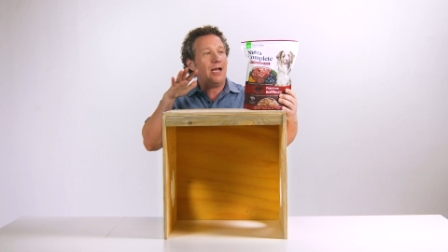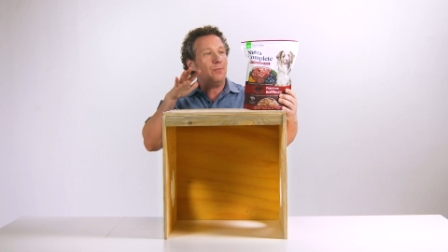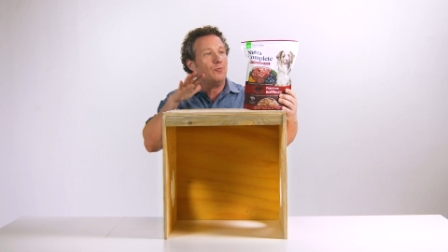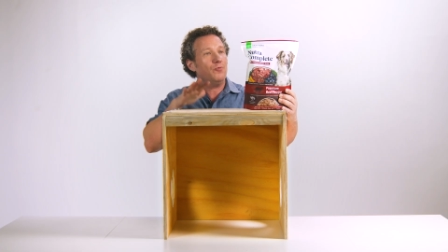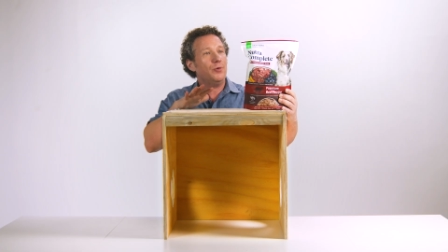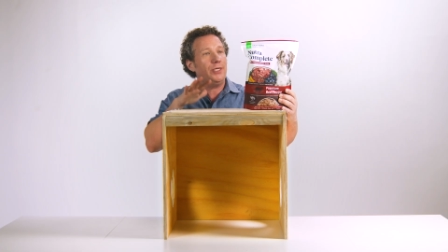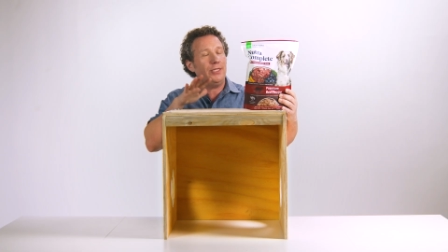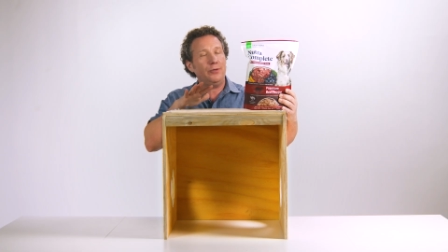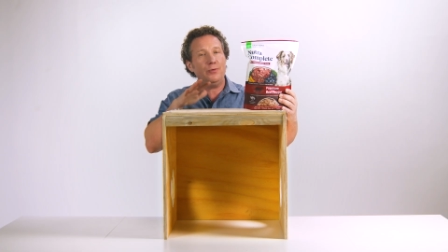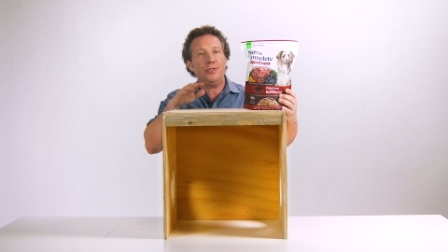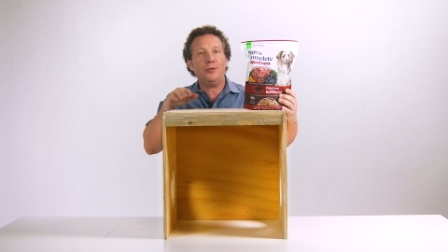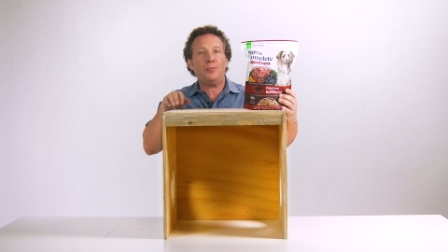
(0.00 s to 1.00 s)
I'm really,
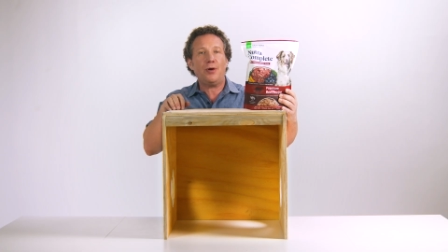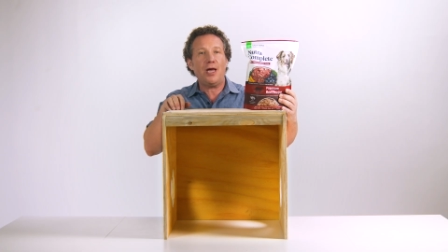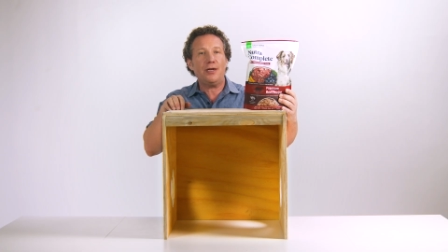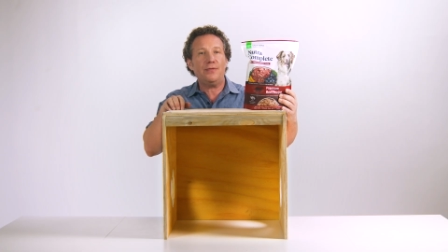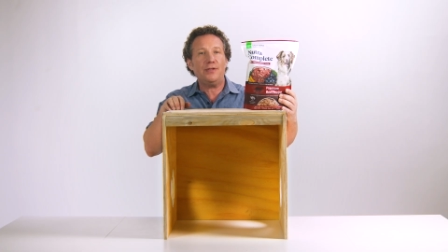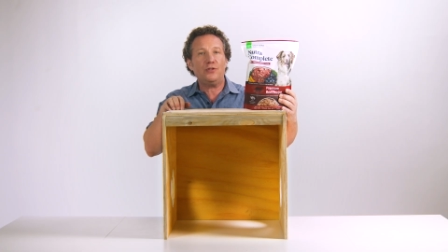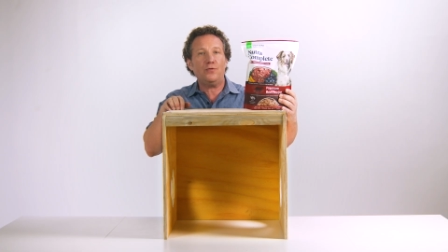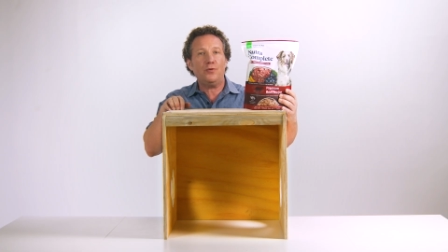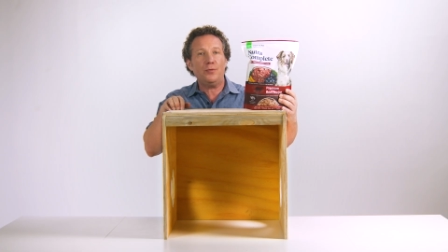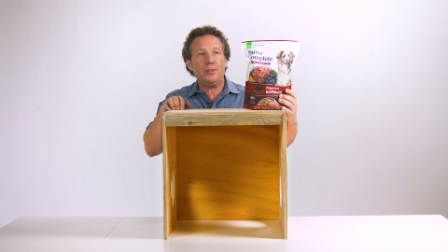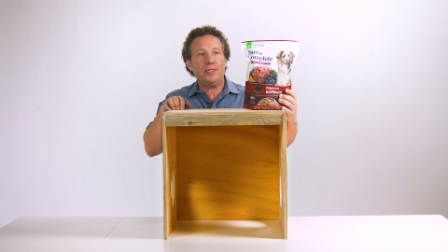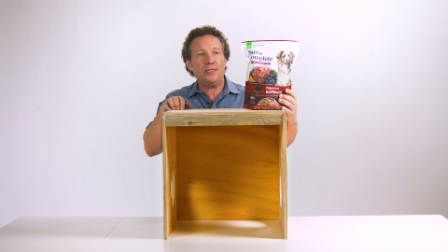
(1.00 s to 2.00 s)
really proud of these
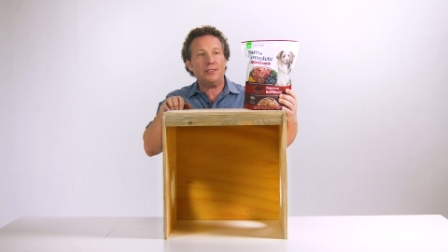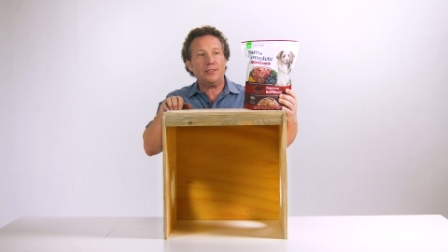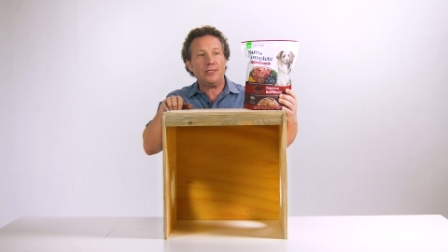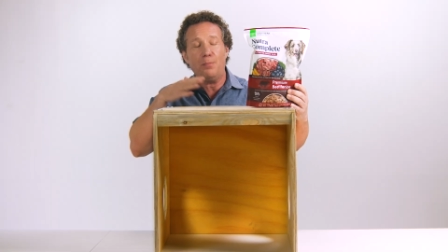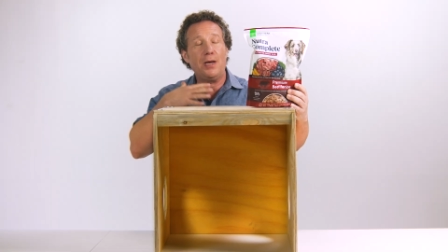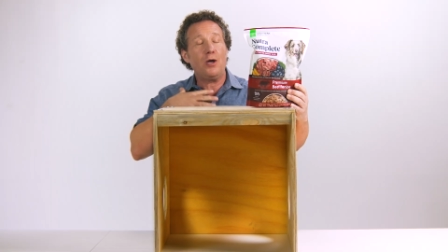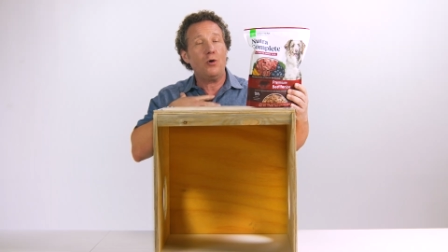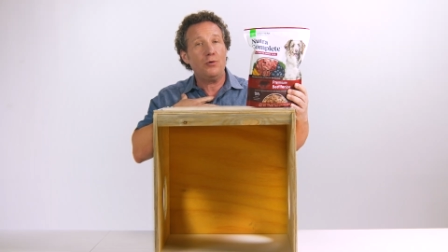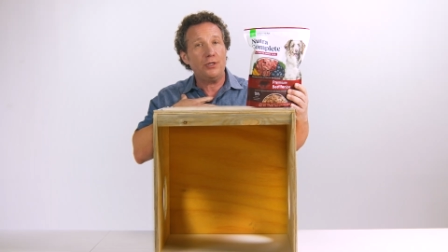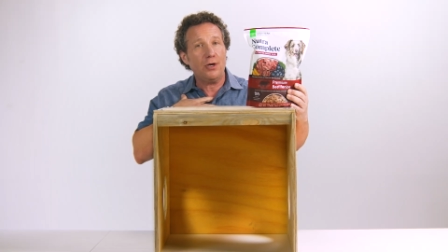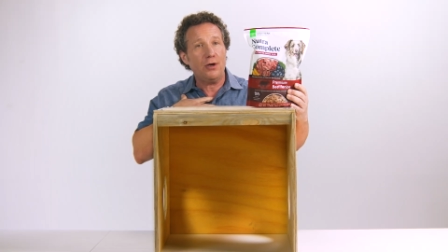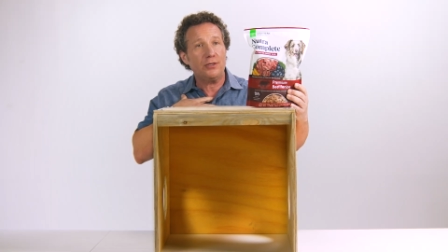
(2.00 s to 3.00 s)
formulas. My own
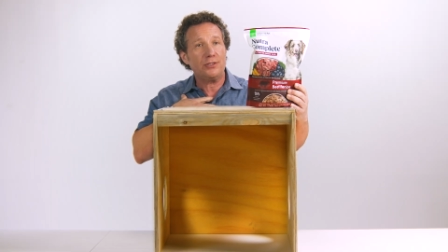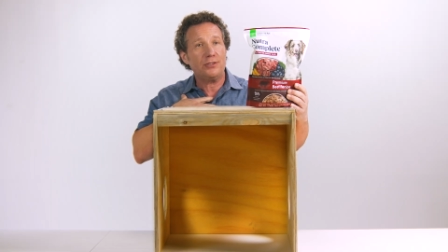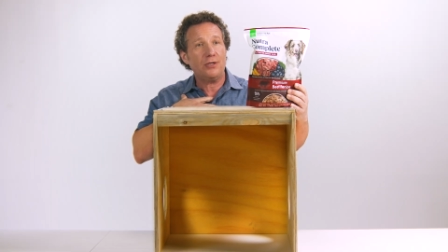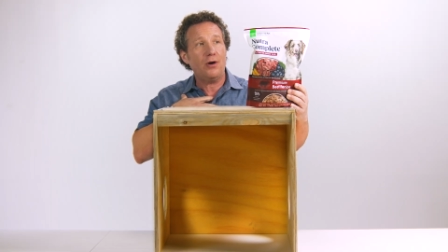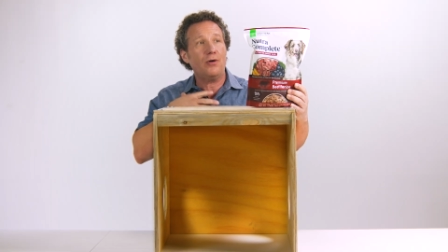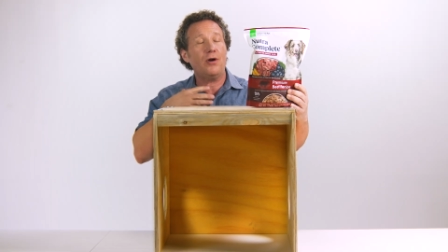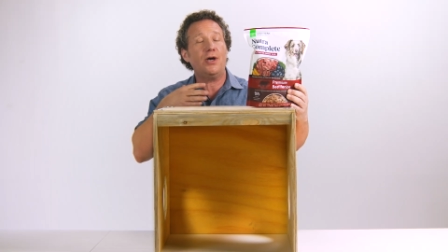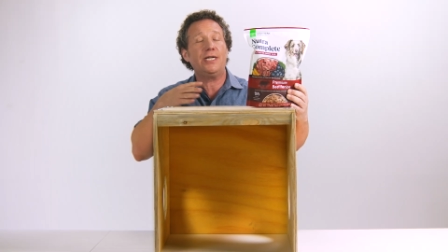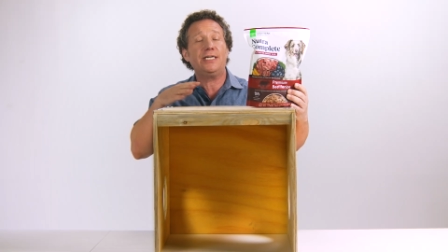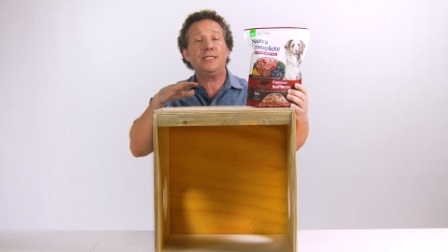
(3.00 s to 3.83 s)
dogs are on it.